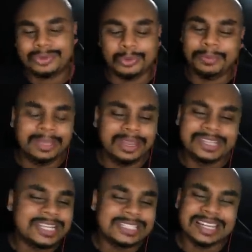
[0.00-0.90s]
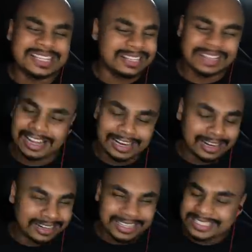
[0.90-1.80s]
To me, it just
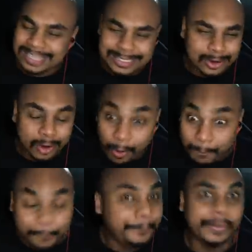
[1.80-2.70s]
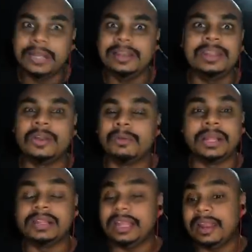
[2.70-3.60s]
it's just completely not
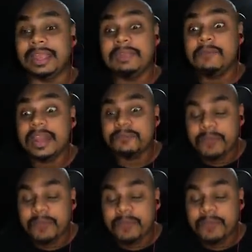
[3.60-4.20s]
my thing. Like, even if